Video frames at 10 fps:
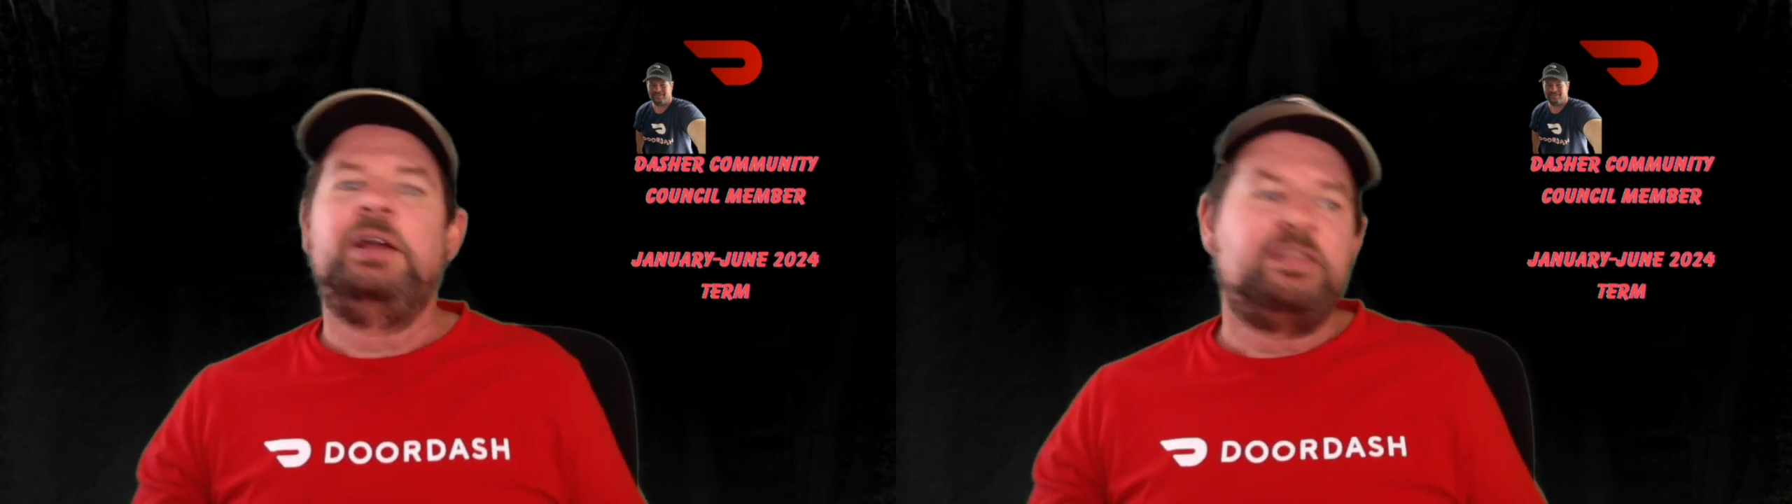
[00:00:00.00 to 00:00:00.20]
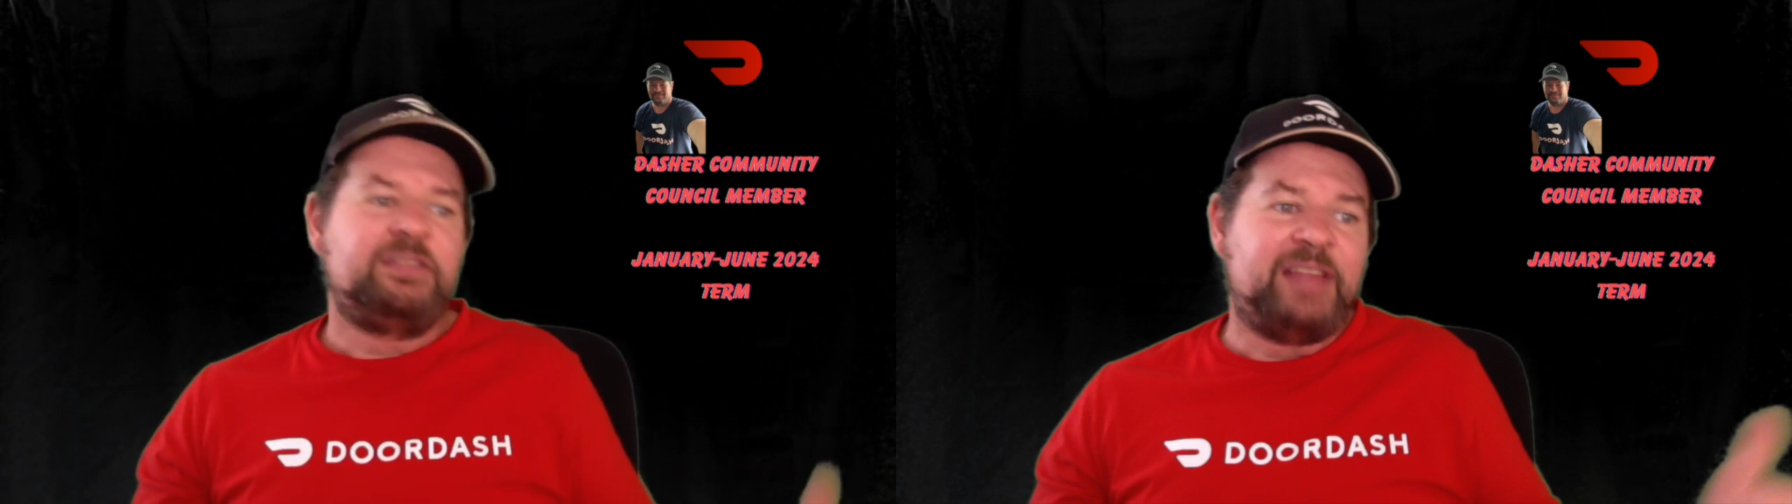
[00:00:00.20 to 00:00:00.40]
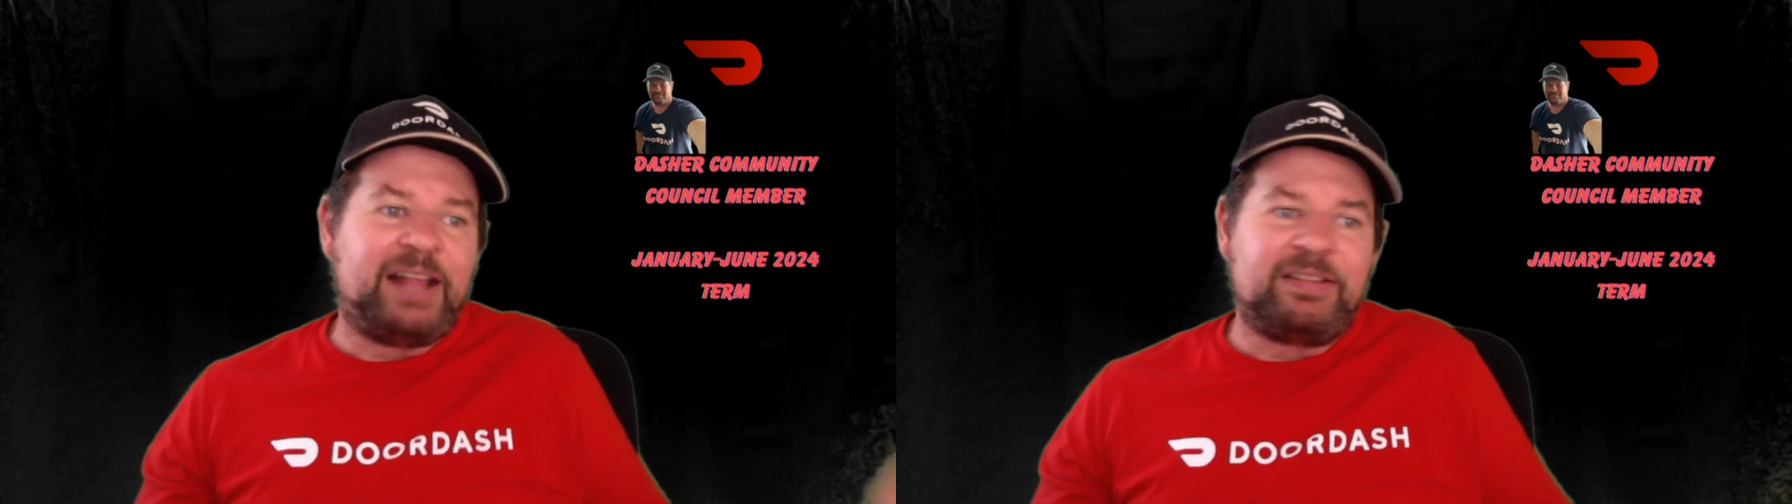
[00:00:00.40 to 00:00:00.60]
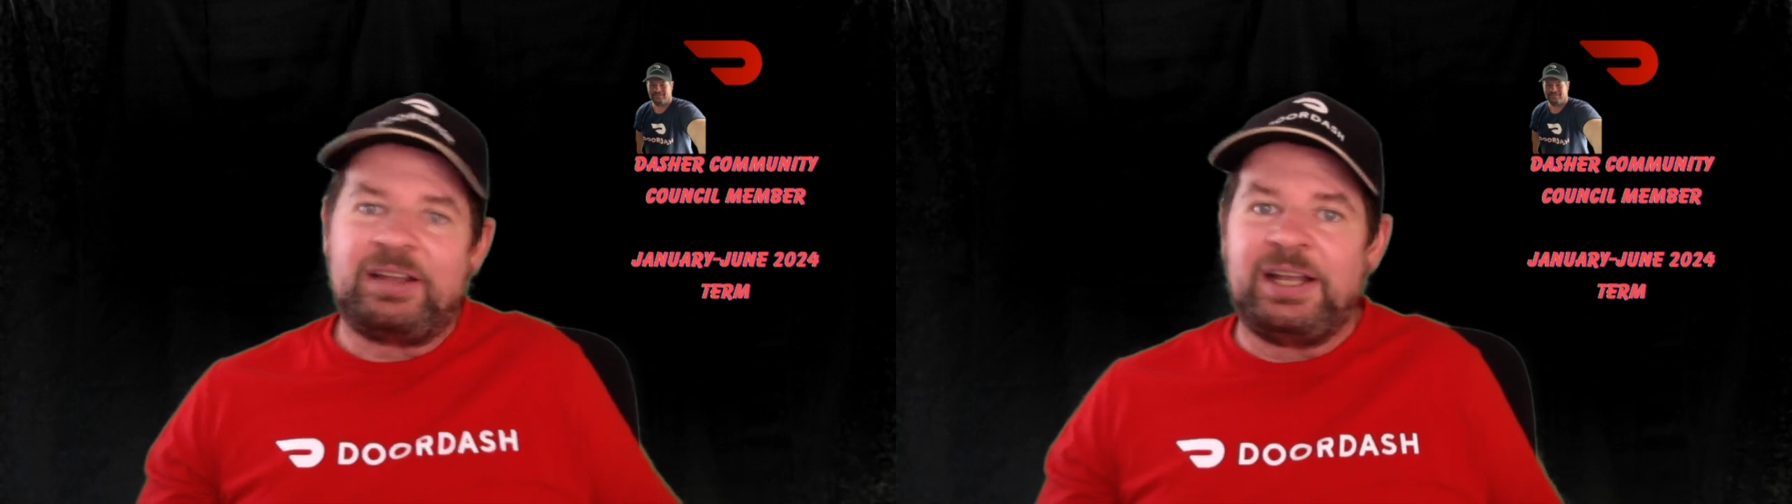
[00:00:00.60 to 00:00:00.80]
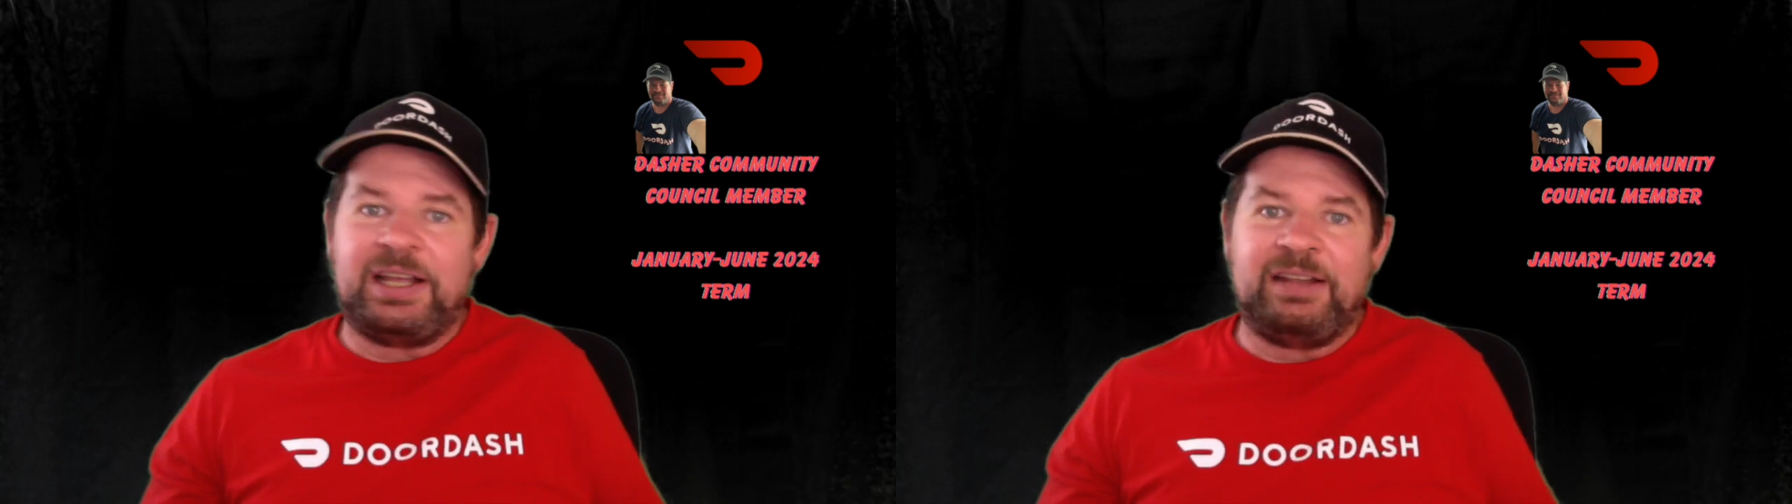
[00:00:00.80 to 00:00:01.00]
So that's
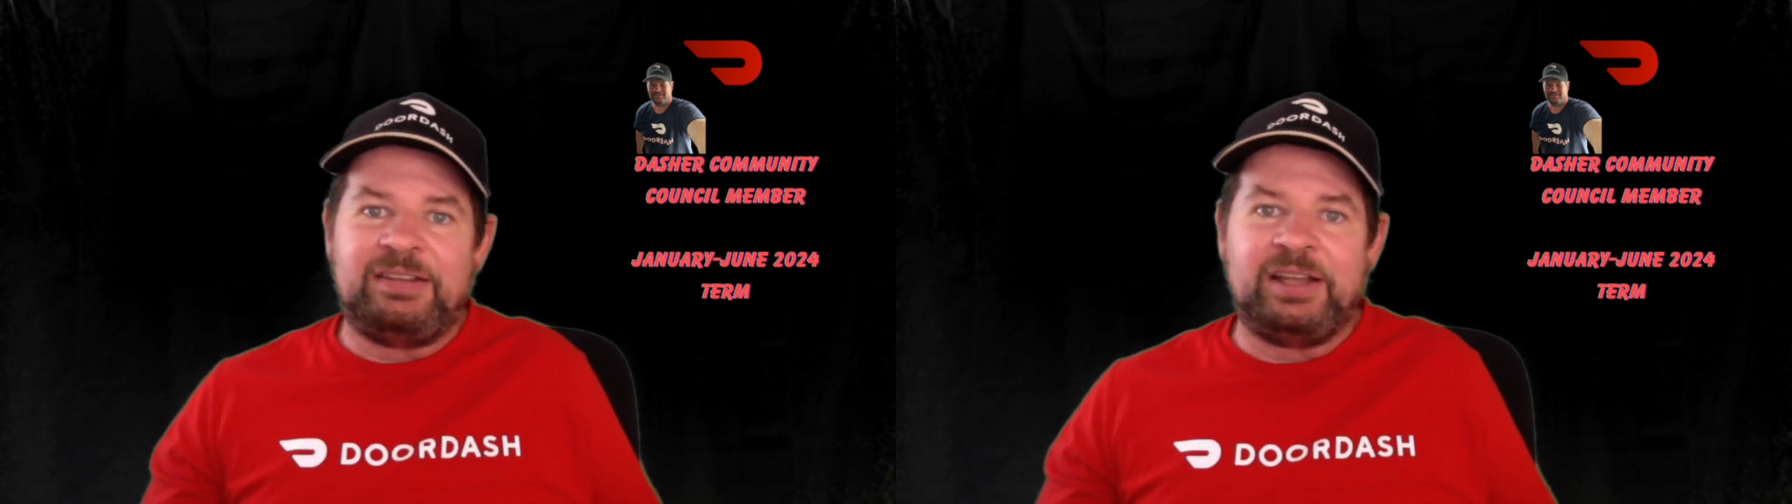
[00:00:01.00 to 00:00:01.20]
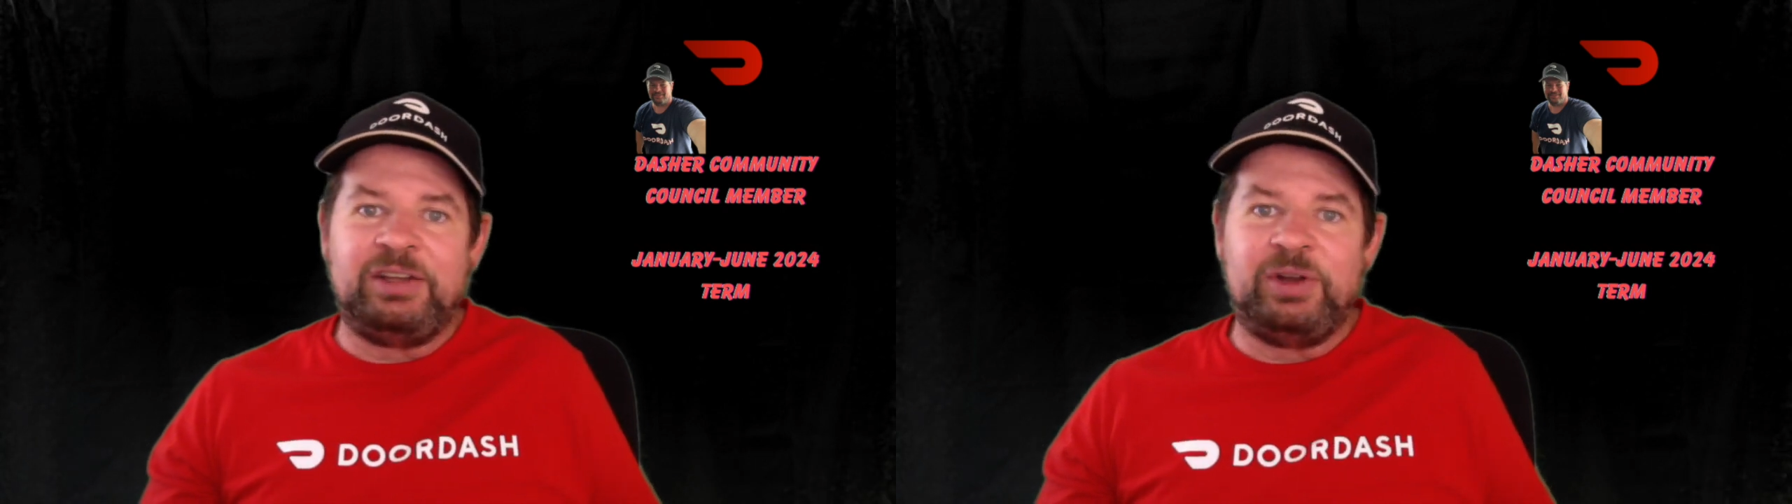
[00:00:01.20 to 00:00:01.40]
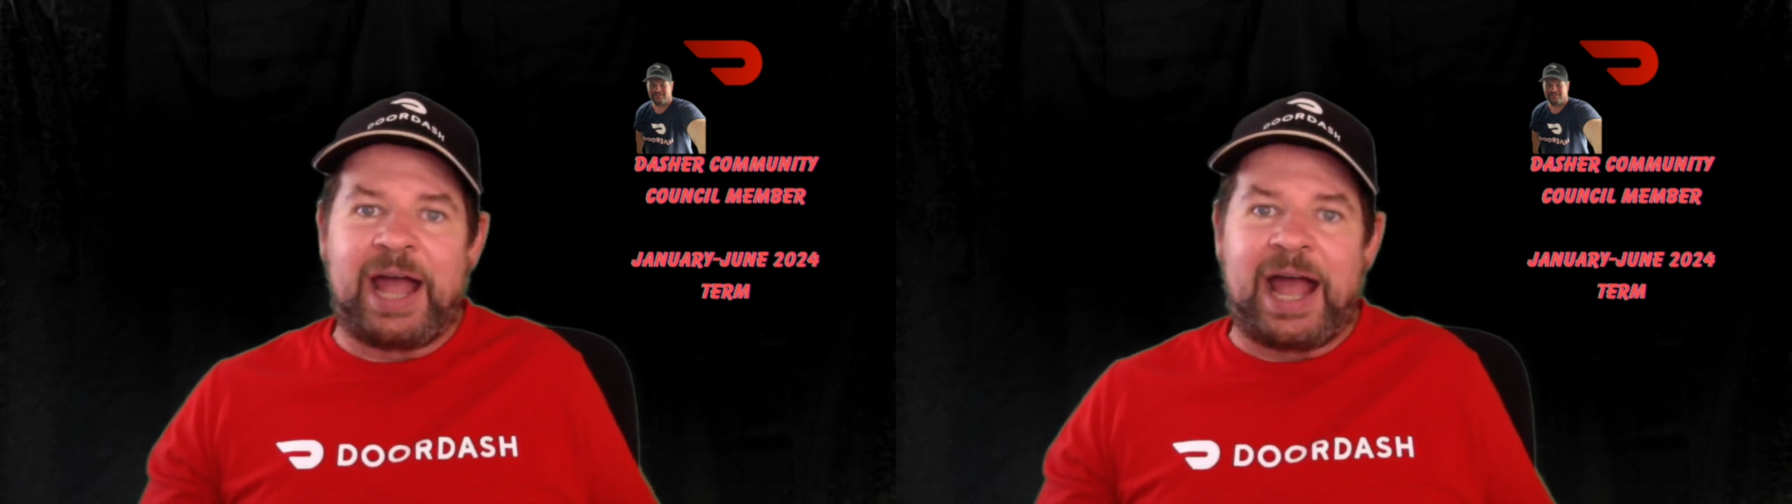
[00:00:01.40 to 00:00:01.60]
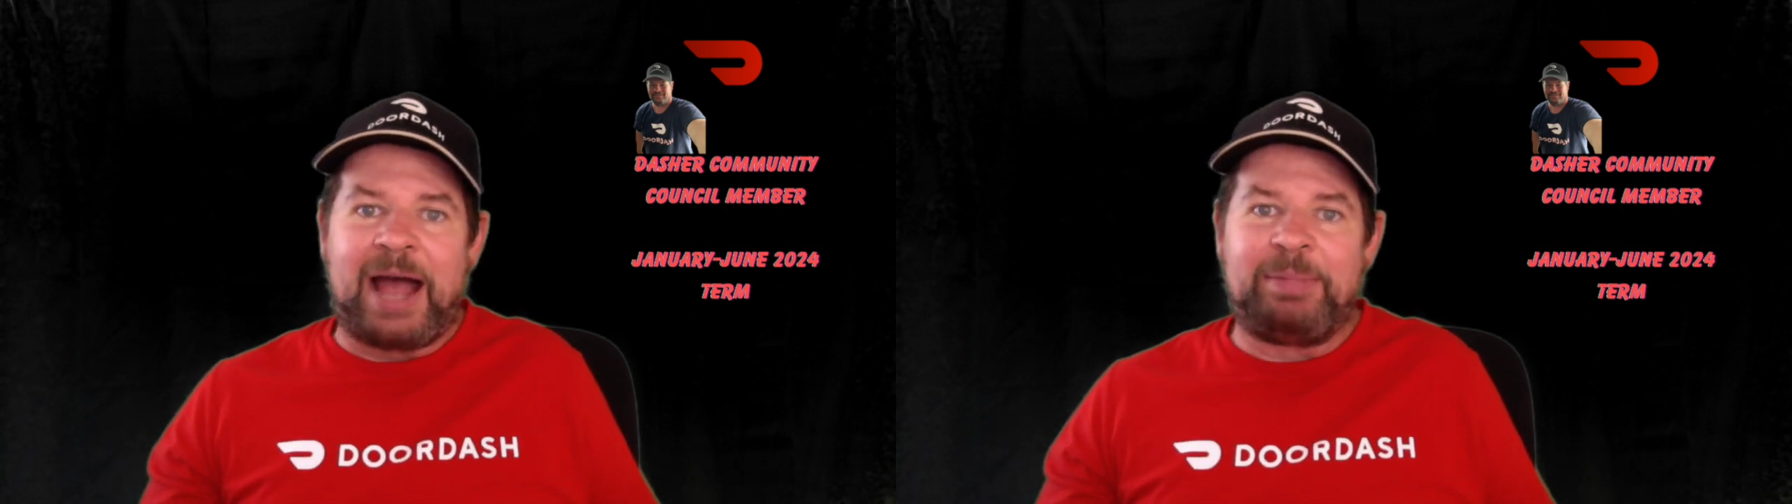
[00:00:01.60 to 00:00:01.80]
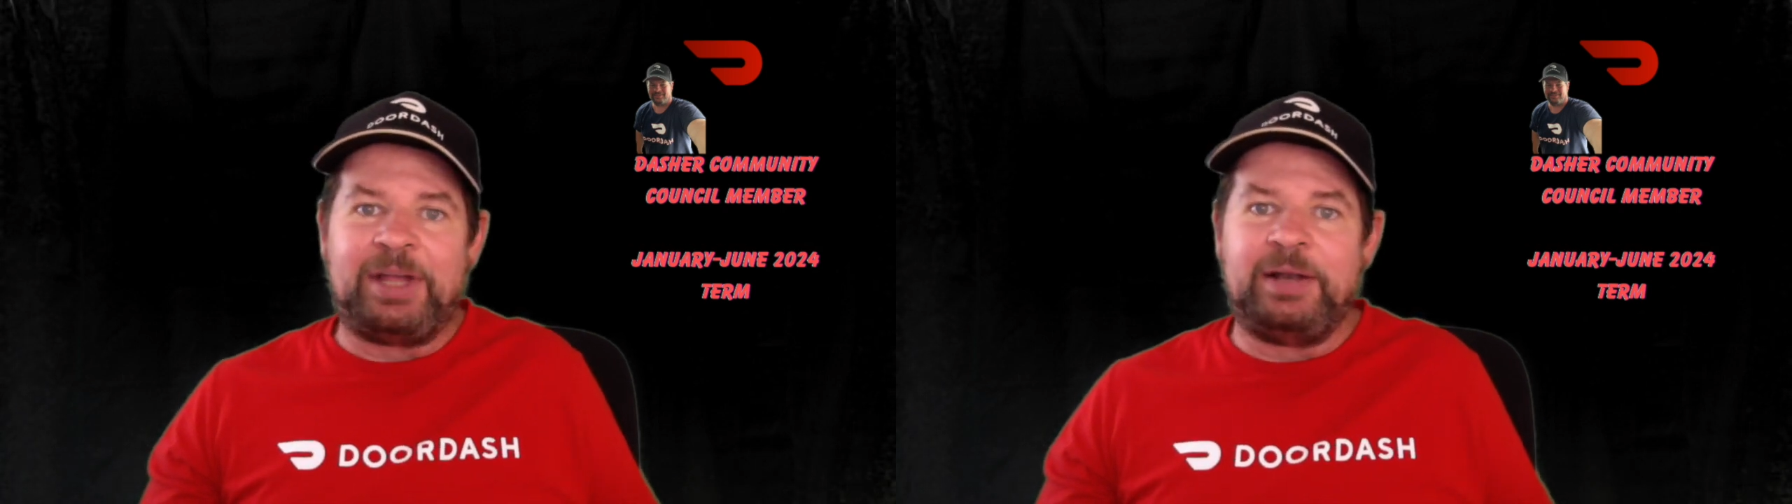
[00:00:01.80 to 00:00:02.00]
going to continue to
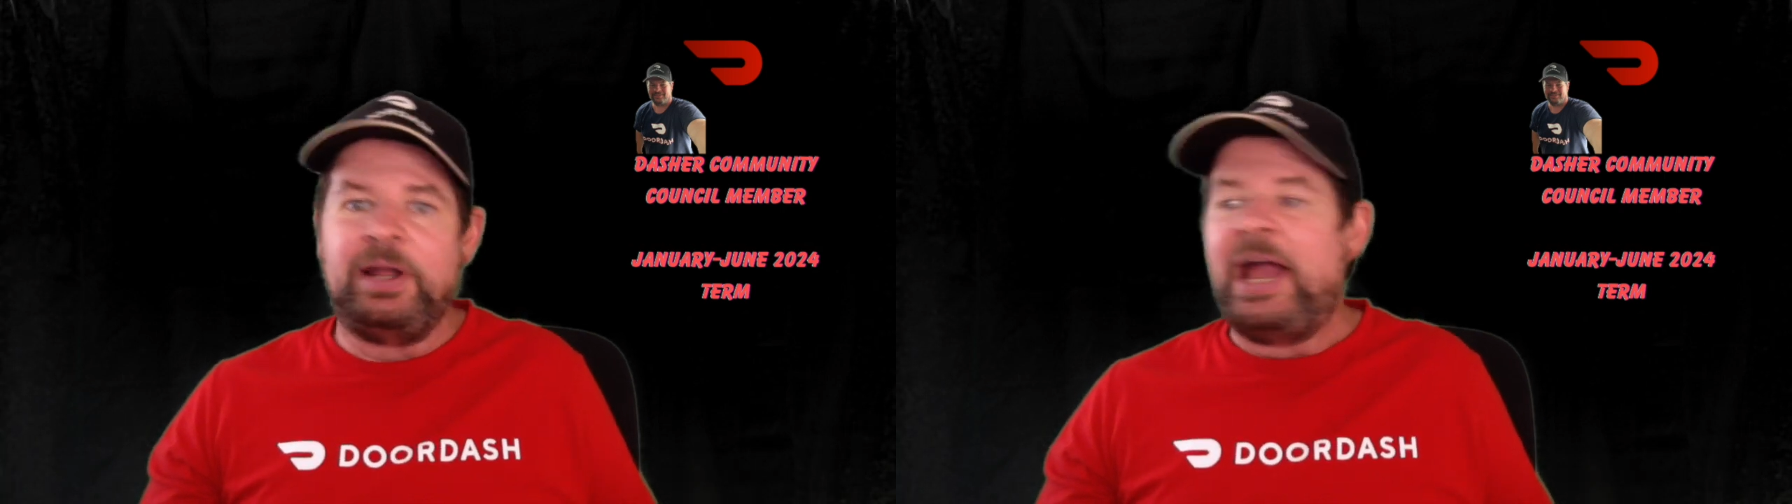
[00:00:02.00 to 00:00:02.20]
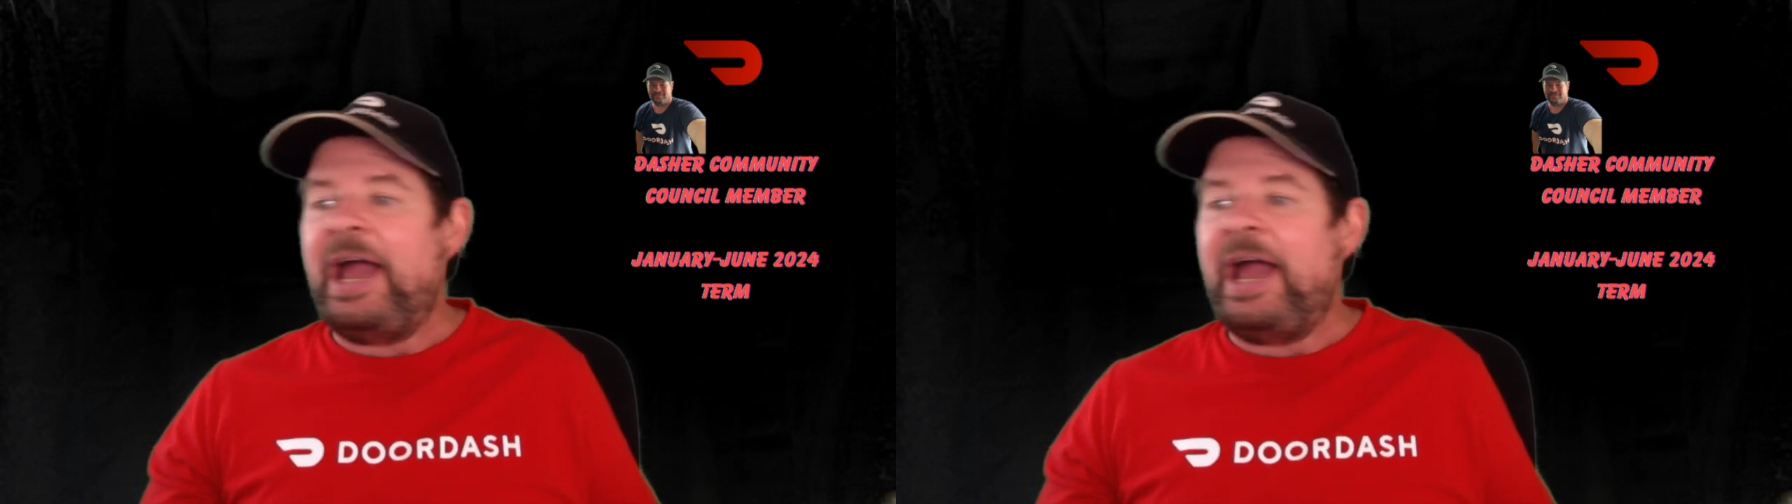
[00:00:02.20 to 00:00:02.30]
happen.